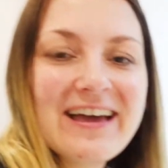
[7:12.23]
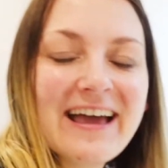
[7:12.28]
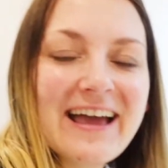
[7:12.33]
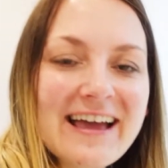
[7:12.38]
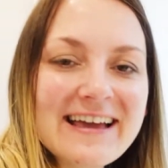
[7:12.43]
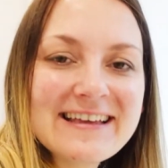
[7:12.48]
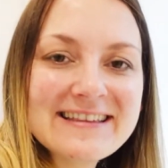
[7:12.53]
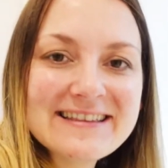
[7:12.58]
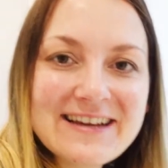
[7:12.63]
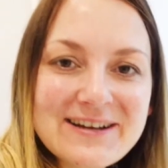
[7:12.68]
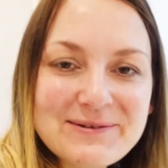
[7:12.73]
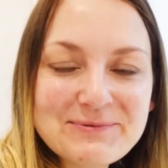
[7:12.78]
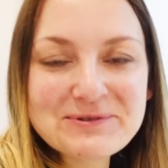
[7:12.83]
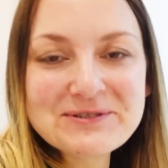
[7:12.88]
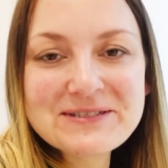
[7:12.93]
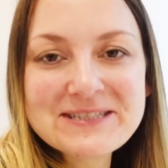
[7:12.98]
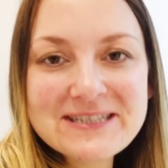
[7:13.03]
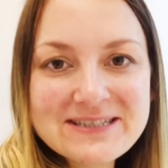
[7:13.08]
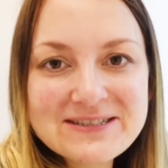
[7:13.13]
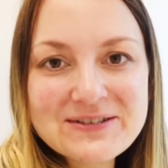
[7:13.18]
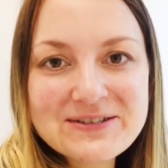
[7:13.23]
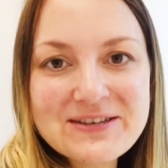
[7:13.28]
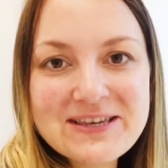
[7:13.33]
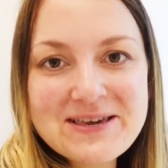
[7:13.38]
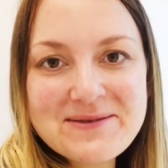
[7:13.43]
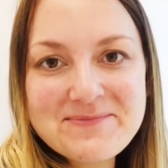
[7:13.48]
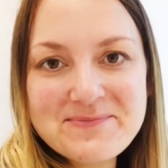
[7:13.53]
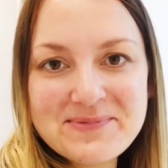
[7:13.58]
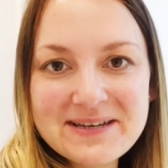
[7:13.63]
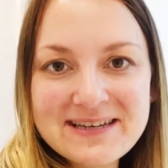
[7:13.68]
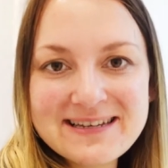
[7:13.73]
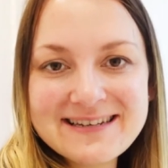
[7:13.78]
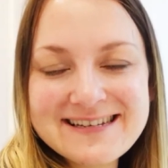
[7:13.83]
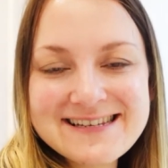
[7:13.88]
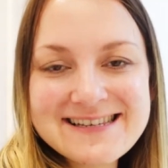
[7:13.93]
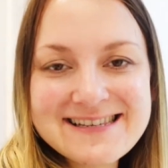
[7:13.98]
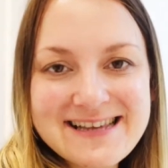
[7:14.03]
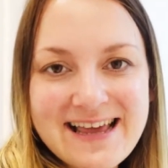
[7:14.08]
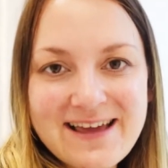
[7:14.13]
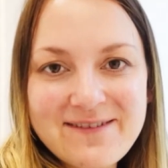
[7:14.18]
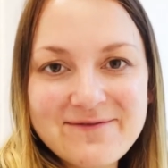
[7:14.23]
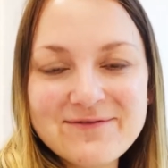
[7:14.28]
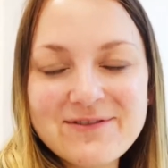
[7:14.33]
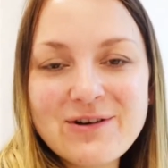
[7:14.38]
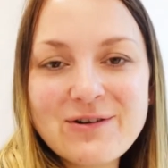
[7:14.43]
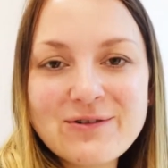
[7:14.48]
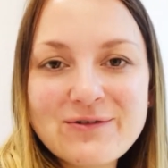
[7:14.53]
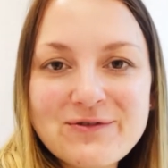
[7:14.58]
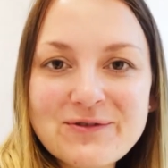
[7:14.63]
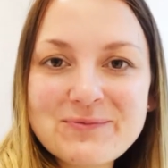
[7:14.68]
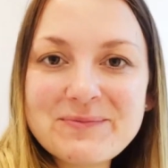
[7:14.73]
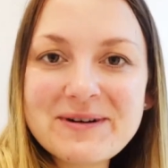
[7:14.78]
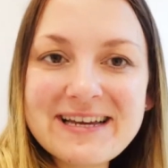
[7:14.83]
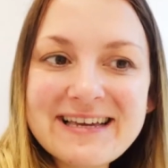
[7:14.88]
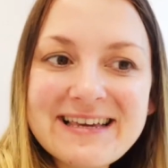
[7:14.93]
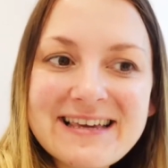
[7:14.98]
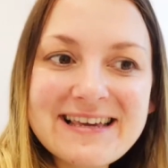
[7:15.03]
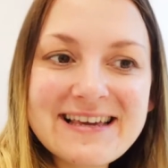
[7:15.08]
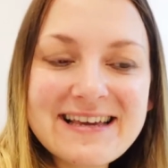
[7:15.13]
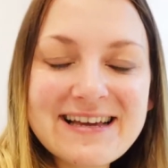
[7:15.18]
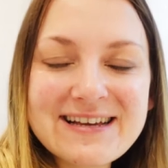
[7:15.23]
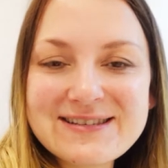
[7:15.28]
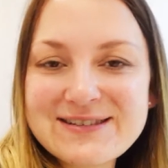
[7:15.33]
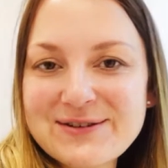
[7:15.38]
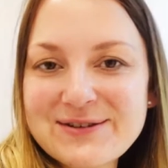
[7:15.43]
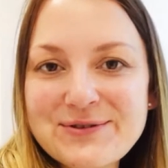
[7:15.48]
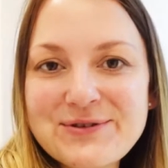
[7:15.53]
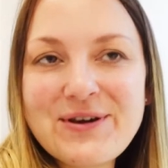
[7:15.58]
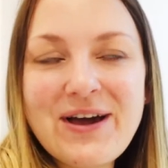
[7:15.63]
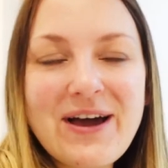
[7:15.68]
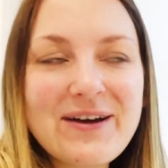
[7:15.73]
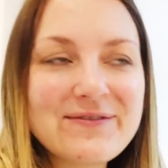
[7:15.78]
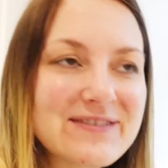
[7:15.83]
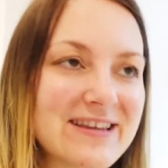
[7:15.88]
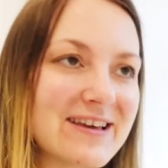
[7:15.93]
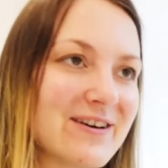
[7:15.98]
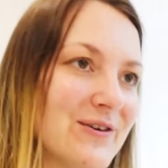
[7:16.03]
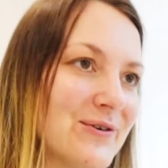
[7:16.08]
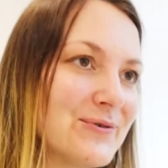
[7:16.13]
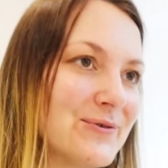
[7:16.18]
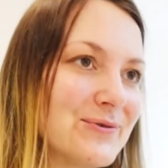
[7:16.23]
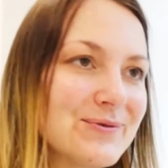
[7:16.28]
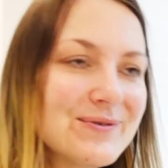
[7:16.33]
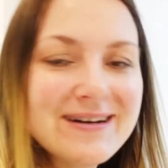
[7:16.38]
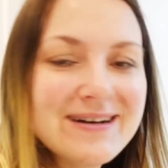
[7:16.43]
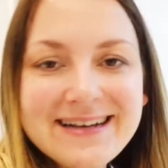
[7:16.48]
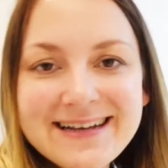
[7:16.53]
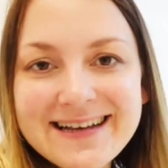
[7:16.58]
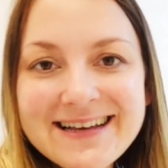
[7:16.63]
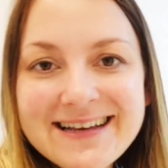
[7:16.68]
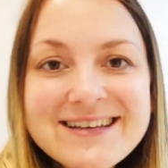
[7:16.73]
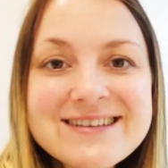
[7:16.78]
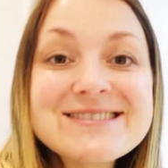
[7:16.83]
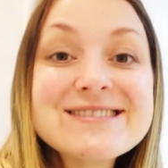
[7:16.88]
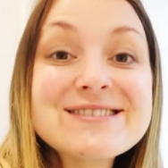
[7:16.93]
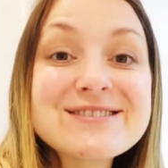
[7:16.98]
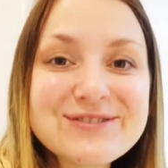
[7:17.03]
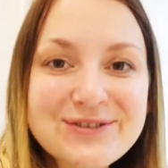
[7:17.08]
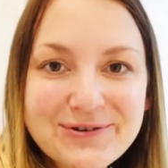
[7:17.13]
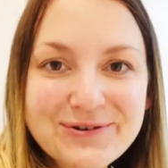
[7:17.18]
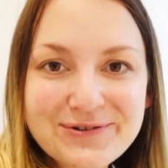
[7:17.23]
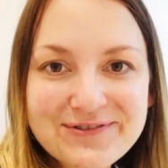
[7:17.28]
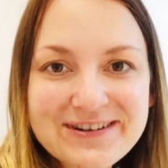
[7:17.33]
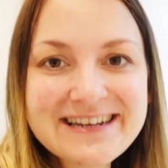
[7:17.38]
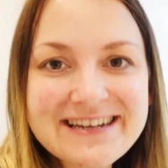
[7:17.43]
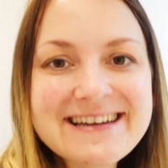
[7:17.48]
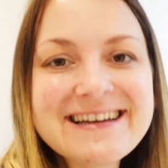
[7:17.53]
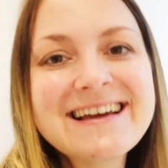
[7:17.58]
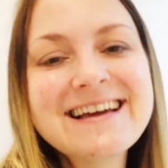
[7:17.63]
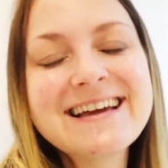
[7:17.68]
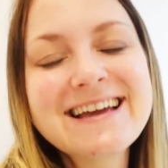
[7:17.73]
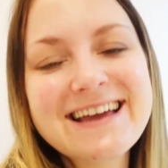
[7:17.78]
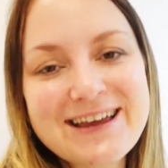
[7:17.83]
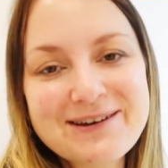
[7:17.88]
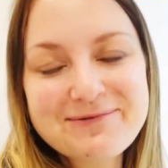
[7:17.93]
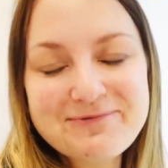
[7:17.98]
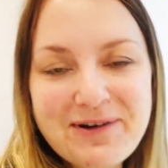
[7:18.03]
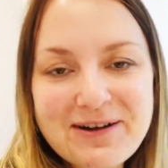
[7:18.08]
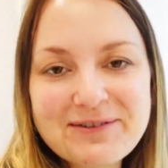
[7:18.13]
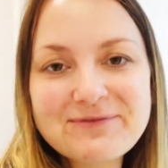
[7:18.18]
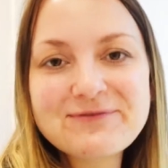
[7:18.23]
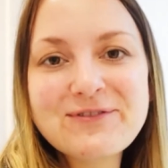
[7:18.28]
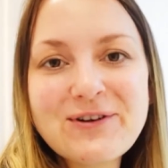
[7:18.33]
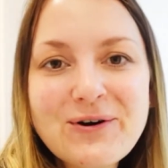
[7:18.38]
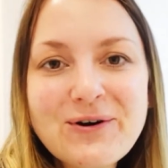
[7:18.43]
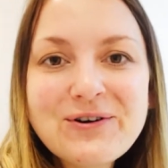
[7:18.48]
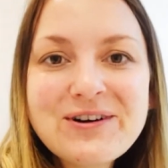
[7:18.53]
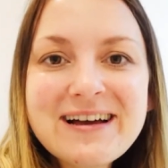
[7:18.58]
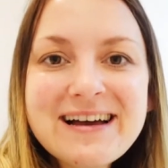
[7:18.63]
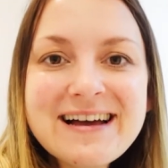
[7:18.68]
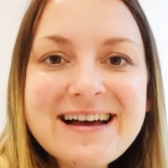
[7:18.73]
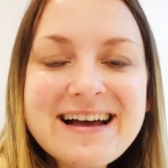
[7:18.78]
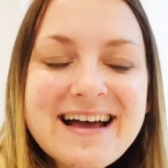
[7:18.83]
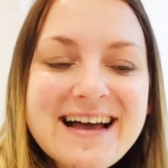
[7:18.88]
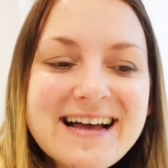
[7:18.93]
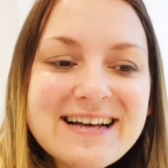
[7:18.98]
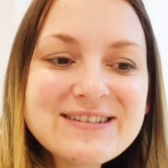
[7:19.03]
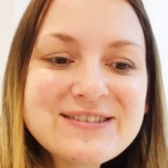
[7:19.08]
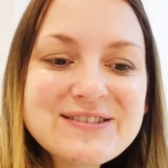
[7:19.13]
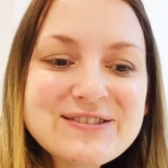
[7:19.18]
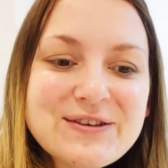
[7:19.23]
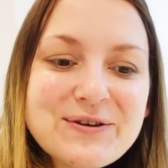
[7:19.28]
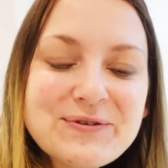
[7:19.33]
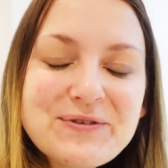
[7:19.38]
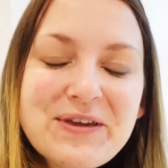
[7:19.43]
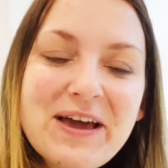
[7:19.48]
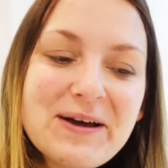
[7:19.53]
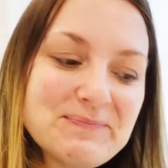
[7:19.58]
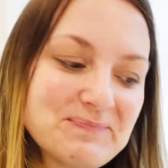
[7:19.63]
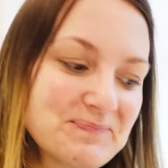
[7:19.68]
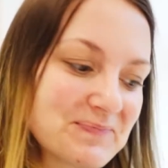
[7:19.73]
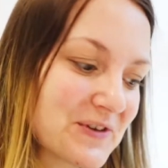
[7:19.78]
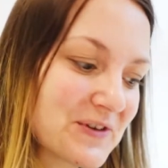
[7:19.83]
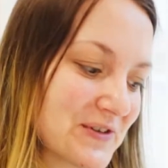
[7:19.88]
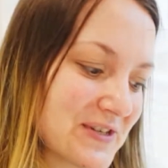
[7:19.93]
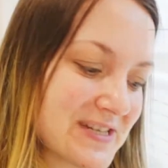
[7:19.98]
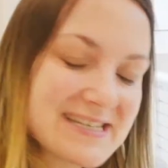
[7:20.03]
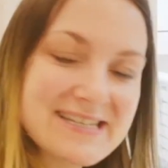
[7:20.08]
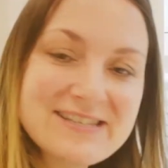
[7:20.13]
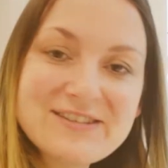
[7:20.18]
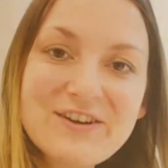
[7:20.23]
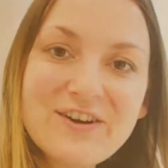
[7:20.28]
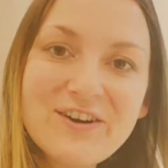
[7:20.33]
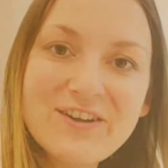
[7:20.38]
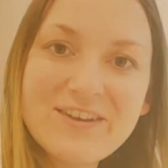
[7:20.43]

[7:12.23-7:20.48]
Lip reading: and I wanted to keep it in the same vlog from IKEA, so you have the whole story in one vlog. So yeah, gonna start